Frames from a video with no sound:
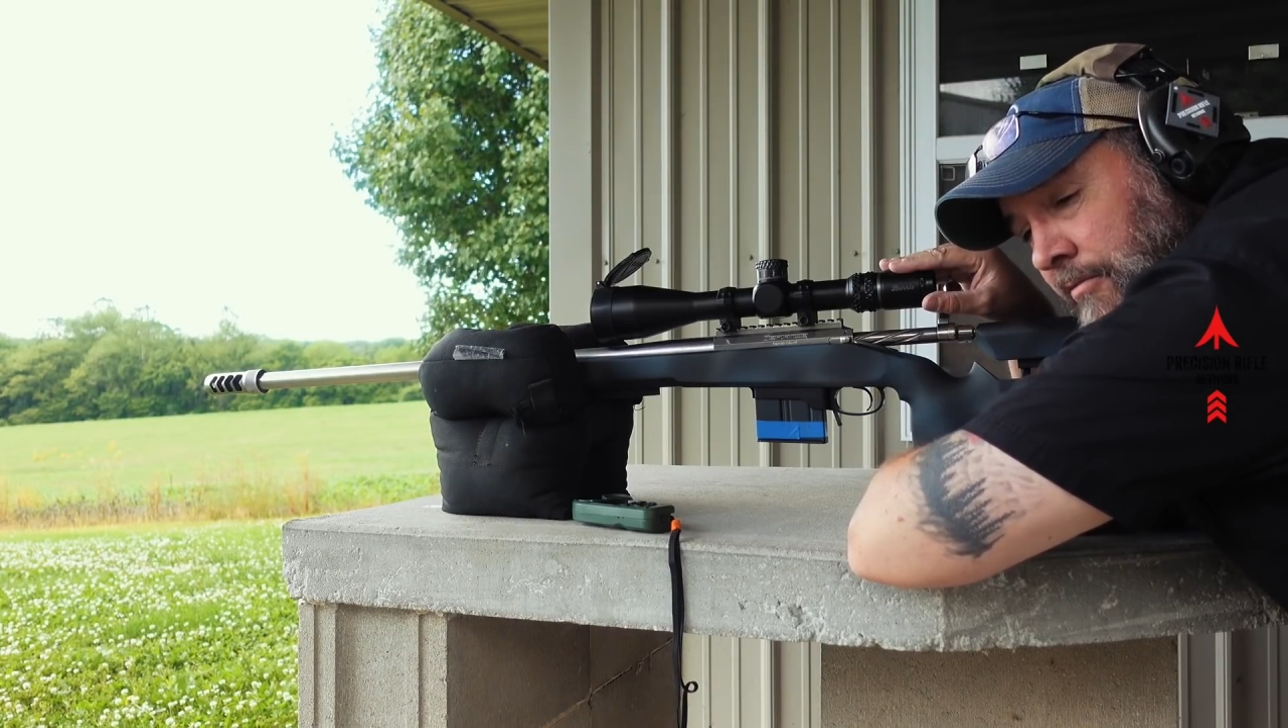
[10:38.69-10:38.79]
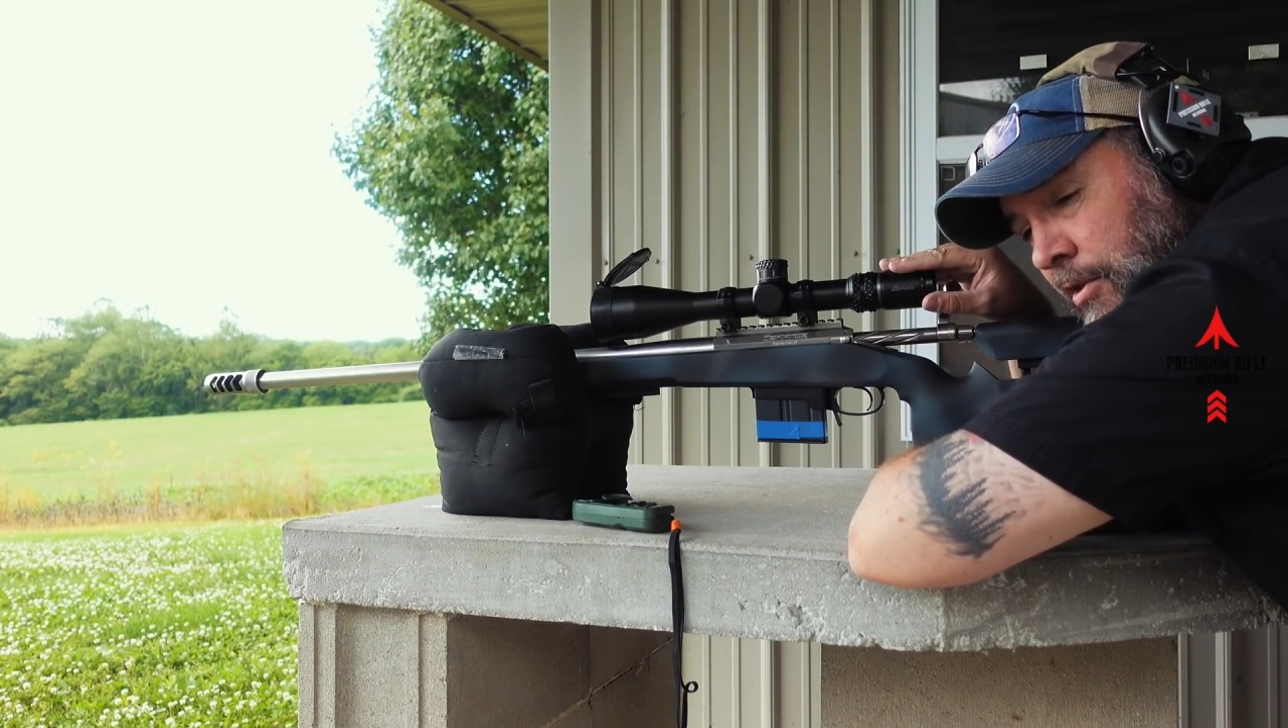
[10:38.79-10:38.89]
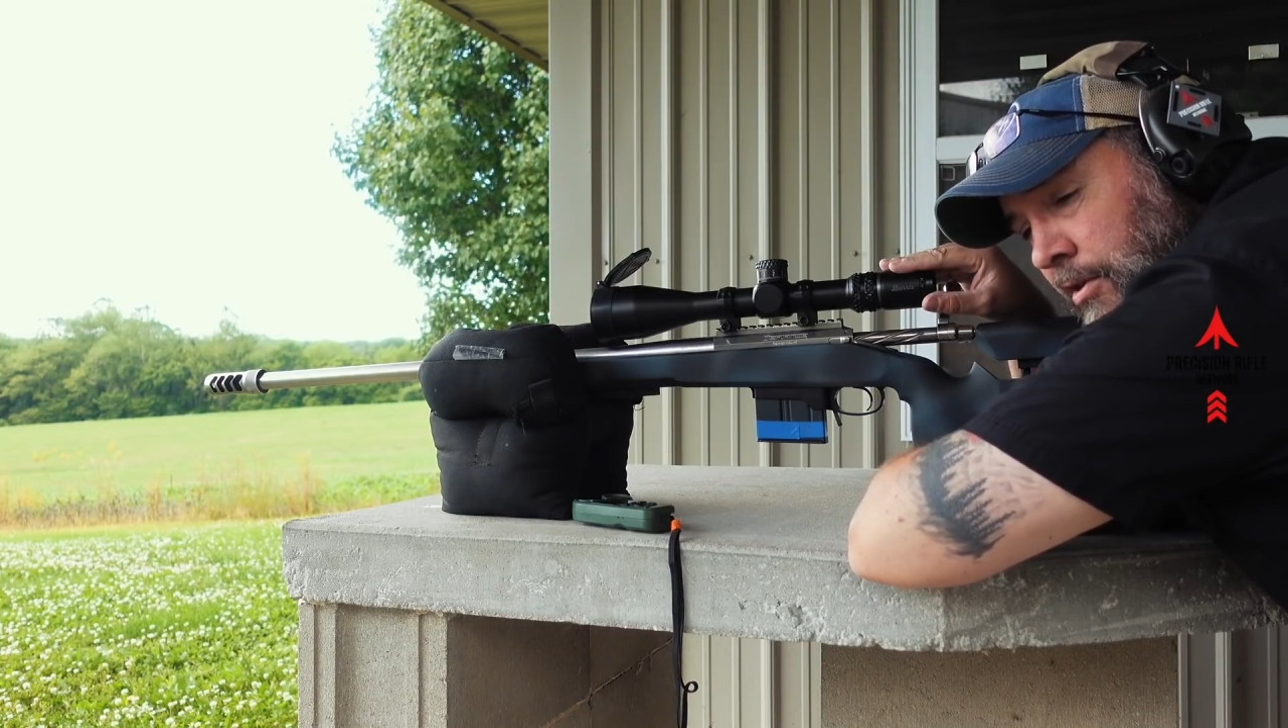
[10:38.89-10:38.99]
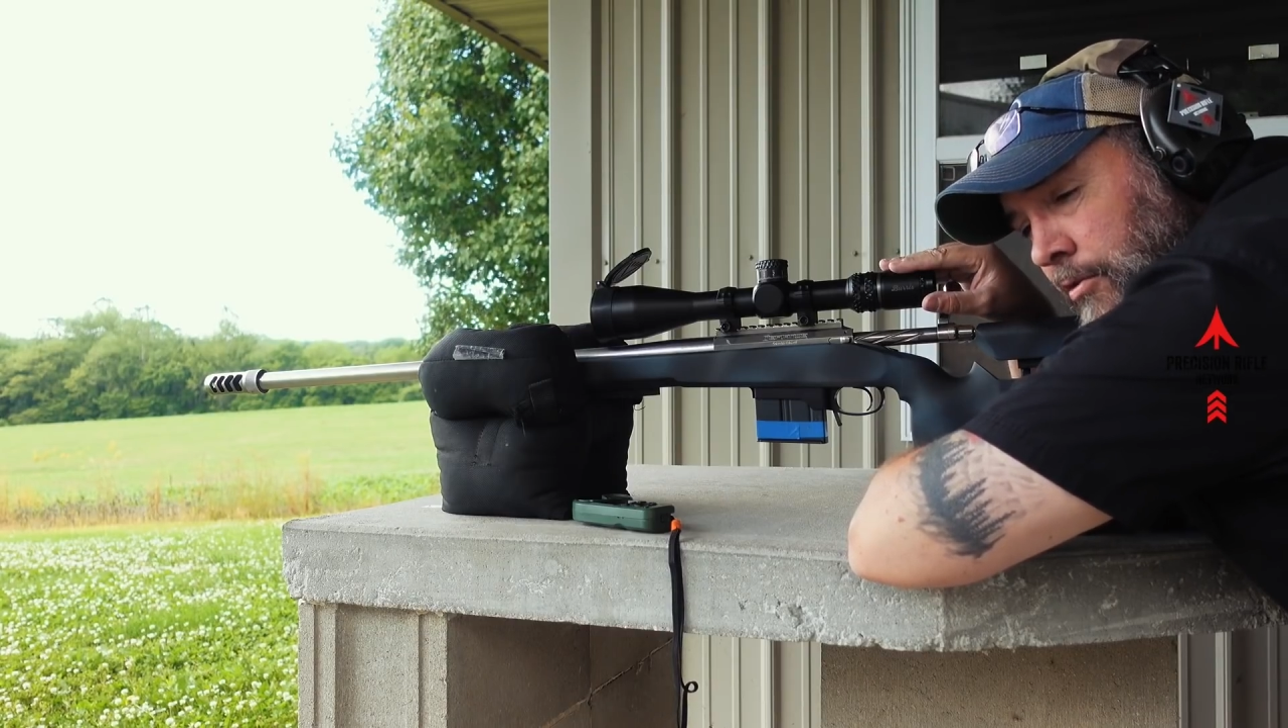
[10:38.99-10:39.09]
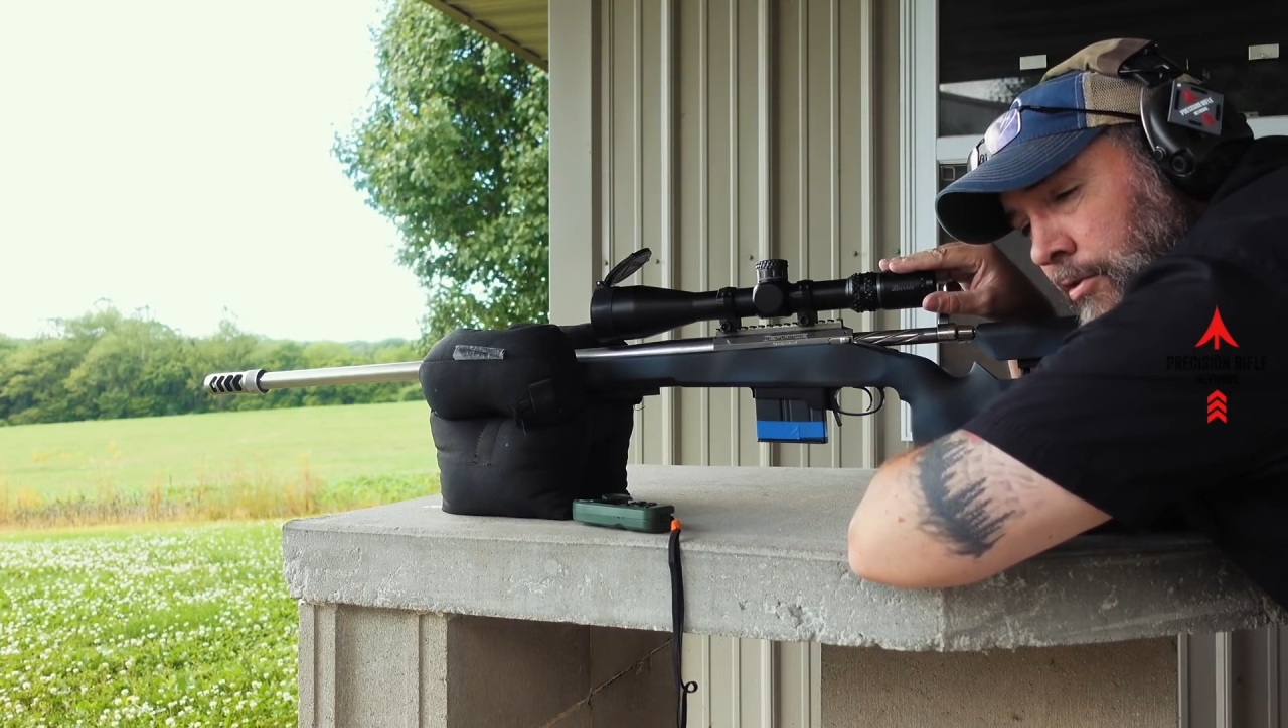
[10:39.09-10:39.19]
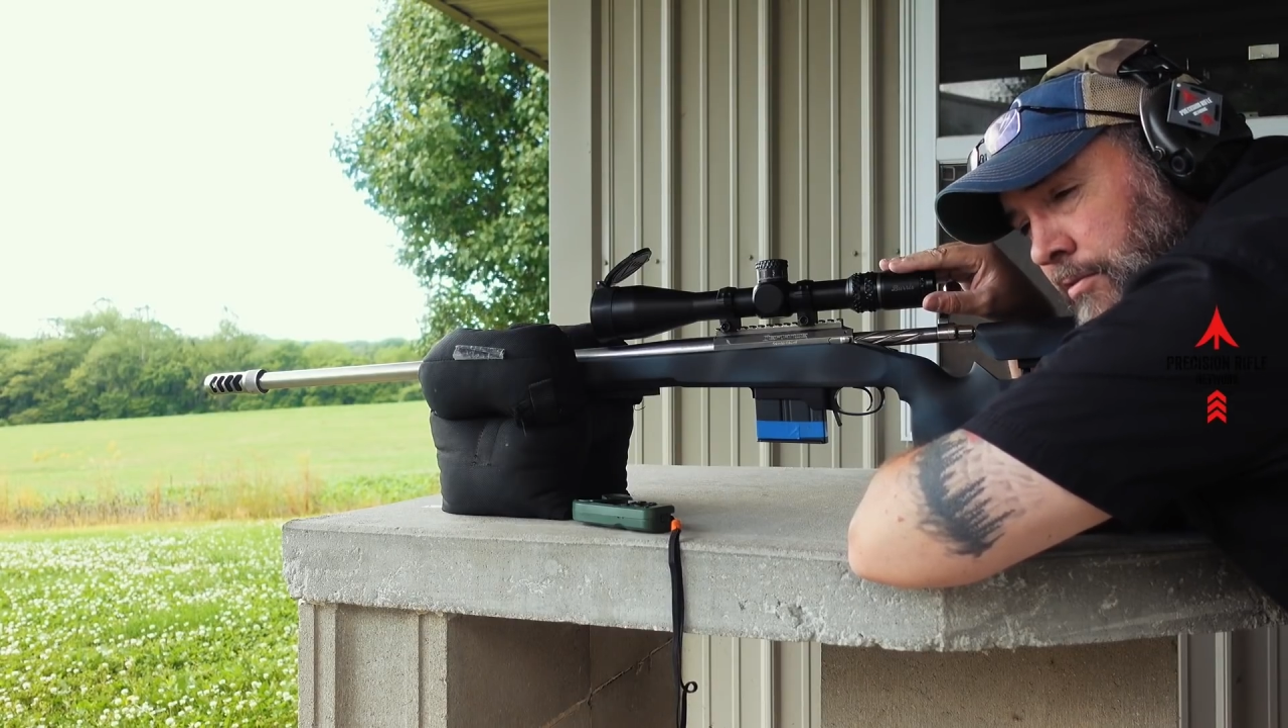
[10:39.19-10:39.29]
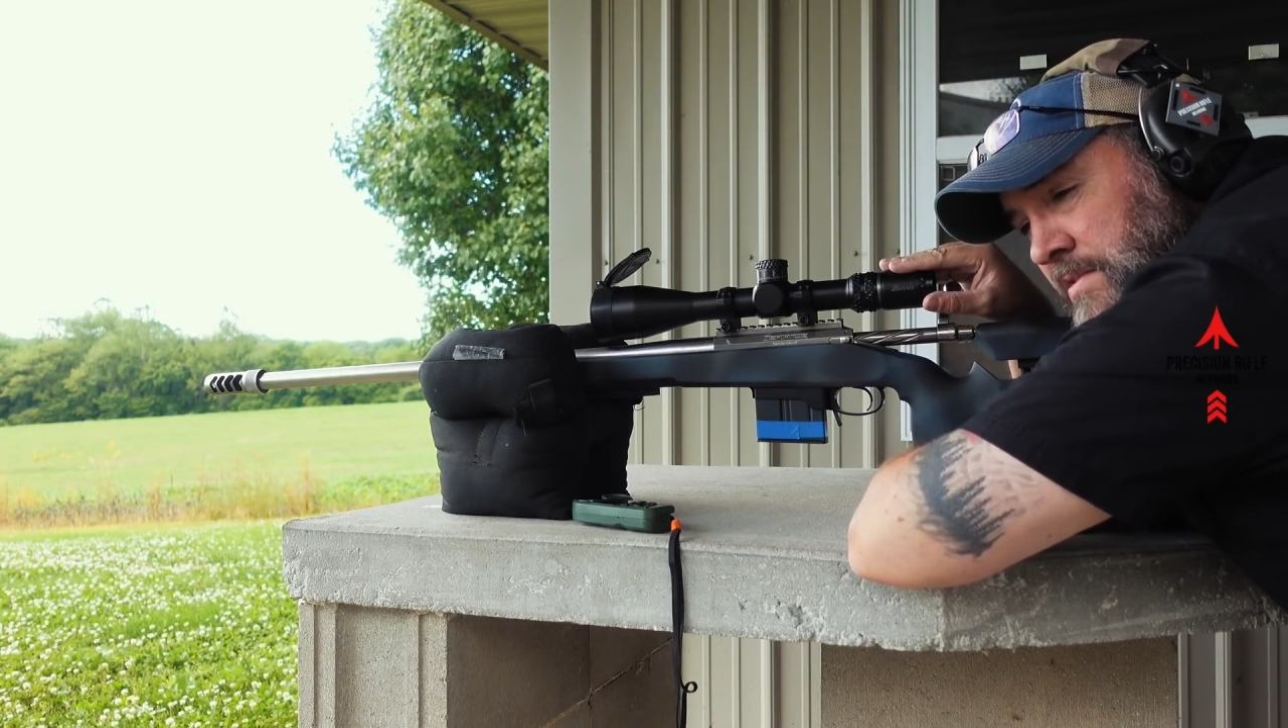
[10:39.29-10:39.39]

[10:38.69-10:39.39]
vertical